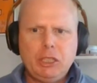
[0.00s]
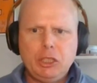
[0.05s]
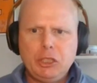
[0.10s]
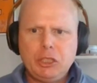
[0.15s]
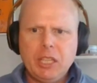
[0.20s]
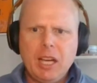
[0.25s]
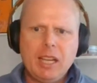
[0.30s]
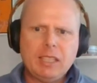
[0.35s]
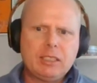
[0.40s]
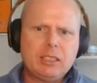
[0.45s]

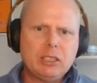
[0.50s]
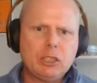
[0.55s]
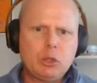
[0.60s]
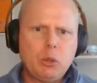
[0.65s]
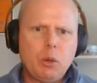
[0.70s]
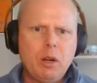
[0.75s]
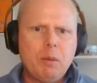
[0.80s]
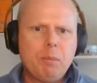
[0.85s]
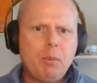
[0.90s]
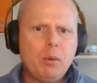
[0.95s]
Michi
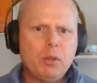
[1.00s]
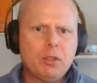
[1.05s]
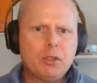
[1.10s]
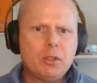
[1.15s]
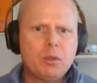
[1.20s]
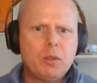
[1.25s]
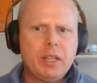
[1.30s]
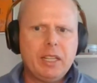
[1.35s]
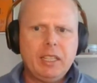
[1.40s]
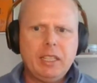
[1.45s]
Johnson
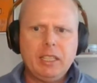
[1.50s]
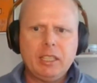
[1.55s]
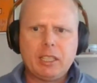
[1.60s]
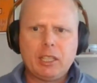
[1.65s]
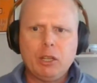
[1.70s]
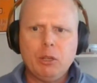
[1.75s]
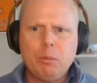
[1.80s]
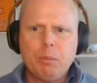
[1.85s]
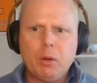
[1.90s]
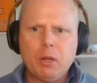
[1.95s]
12.3, and
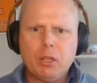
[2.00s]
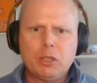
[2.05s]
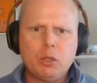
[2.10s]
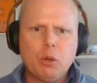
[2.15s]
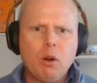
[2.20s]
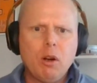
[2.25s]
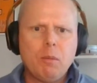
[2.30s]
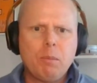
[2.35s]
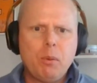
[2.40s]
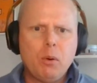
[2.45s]
then Cooper
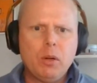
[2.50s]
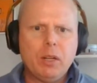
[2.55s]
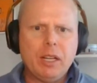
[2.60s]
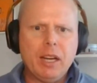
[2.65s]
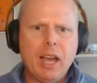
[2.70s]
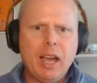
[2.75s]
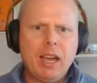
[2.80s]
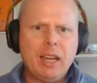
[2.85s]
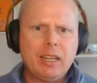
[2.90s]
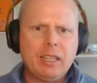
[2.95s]
at
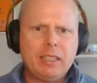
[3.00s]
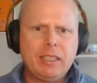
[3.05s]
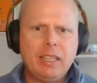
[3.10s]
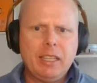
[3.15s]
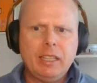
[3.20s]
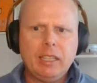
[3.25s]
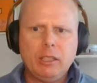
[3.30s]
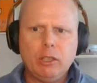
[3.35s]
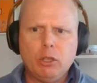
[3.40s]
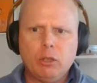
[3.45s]
12.9.
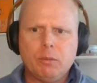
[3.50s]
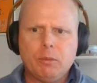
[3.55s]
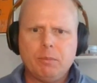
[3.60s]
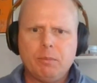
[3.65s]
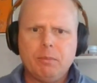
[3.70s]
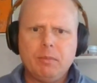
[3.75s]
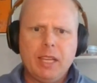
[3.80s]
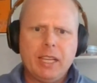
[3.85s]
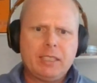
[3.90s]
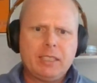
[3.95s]
And then
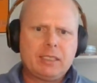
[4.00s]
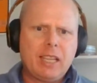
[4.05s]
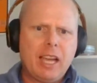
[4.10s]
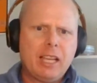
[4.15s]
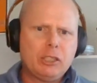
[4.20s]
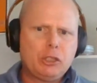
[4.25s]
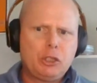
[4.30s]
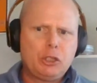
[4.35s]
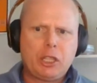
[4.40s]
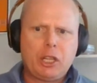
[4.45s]
your next
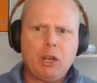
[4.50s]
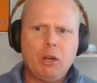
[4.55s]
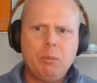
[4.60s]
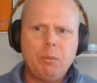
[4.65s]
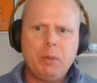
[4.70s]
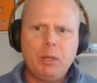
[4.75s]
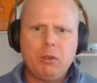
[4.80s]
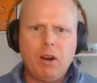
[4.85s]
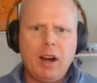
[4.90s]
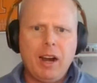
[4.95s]
guy's
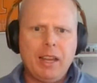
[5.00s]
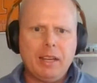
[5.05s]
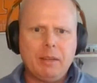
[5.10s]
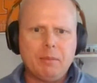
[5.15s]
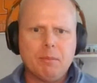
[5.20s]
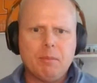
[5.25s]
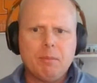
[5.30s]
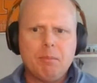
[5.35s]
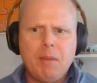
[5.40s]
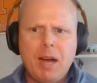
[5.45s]
Jacoby
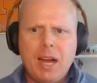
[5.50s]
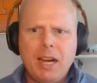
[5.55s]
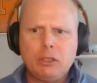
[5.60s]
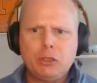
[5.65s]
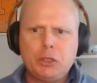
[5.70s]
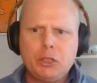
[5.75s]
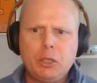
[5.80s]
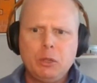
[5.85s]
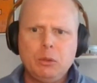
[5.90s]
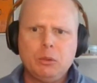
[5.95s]
Wright,
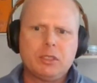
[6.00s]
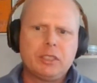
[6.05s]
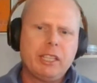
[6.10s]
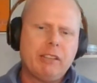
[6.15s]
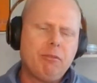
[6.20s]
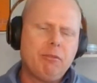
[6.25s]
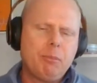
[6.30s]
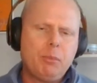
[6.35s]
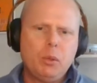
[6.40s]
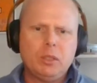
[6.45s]
Miles Stoot,
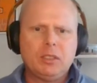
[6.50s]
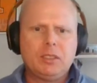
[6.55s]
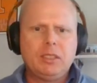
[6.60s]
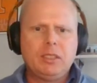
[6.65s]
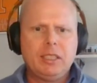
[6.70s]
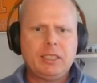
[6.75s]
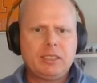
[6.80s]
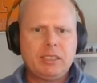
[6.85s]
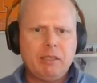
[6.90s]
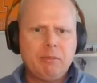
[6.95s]

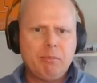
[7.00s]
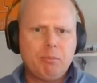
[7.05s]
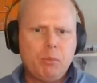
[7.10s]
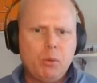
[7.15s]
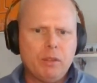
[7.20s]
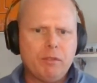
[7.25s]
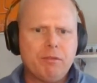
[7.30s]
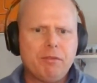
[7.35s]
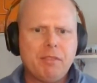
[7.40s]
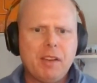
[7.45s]
7.6,
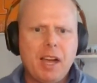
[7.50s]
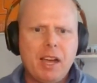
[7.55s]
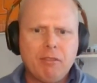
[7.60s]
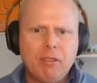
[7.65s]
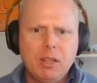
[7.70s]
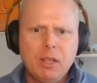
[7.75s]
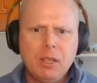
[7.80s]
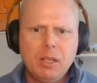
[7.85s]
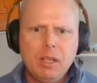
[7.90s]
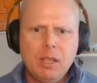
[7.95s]

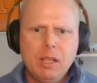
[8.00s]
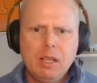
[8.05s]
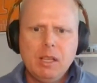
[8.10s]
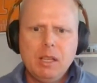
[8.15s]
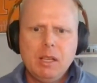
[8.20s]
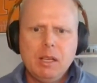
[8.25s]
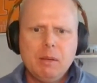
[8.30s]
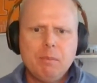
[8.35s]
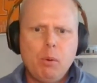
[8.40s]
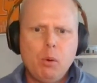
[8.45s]
7.5
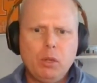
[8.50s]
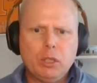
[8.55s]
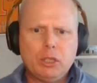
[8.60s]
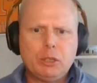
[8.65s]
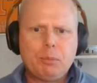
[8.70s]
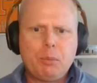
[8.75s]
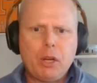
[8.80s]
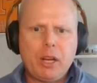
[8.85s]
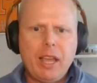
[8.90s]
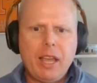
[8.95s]

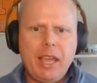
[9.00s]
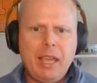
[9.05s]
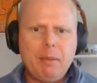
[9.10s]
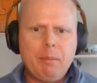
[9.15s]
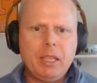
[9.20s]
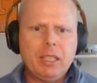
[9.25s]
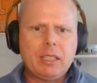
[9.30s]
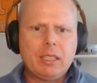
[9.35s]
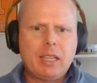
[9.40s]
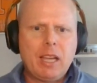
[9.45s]
points per
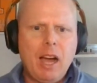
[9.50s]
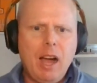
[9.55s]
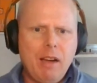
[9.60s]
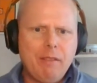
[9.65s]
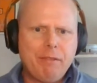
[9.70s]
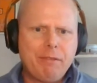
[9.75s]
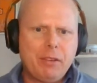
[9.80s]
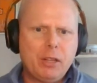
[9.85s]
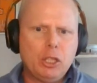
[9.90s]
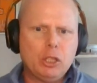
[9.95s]
game. In
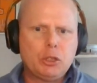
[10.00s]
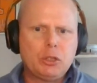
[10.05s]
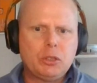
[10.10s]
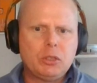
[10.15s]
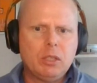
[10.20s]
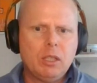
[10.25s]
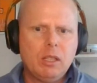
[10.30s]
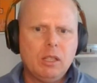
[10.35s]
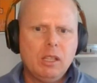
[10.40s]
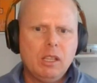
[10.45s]

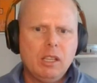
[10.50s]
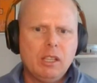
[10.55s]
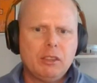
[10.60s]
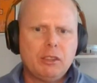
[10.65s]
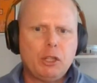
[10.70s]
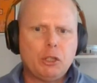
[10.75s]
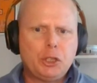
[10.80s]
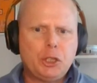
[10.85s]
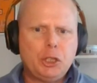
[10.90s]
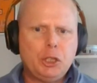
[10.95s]
conference,
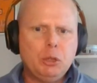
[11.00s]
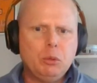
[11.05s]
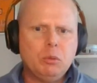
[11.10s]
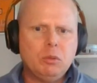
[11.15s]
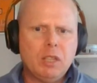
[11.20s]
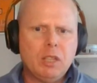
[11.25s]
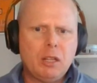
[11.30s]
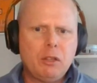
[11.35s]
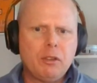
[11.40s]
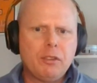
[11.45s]
they're
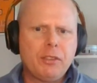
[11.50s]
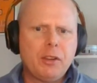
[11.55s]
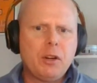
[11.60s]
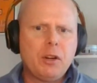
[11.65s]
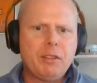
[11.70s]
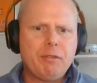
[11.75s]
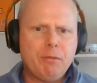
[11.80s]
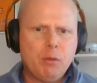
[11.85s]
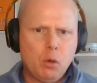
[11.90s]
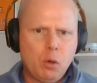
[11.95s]
shooting under
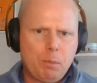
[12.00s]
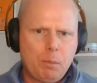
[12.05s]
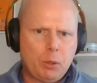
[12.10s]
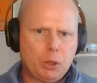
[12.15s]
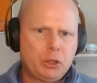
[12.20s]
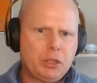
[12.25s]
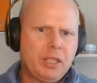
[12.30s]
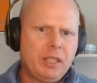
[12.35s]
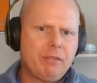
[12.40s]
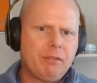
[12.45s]

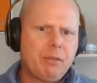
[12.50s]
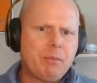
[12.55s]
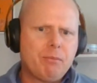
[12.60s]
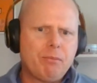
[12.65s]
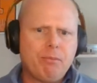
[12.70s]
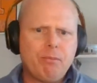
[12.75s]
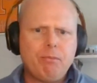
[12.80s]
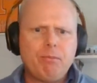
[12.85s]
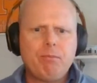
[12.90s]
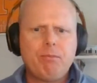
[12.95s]
34%
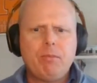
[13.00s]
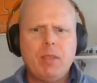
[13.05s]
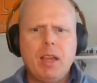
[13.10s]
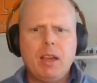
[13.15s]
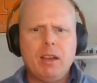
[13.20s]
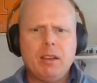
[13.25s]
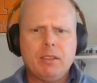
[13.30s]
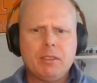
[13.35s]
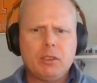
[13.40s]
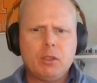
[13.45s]
from
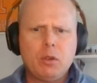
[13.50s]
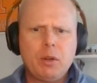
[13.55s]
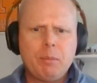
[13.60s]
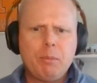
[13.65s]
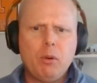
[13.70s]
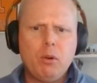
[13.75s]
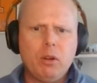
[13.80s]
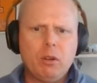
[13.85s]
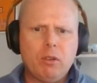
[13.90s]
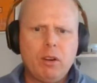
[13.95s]

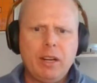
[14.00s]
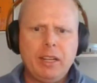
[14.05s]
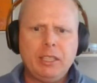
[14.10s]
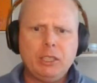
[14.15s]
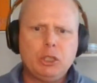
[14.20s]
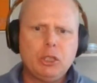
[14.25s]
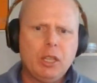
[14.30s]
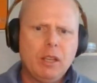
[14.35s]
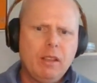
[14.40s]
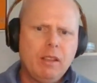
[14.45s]
three-point
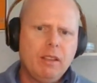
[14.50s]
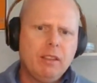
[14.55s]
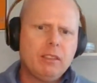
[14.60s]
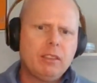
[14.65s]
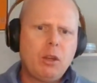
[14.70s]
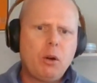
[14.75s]
range,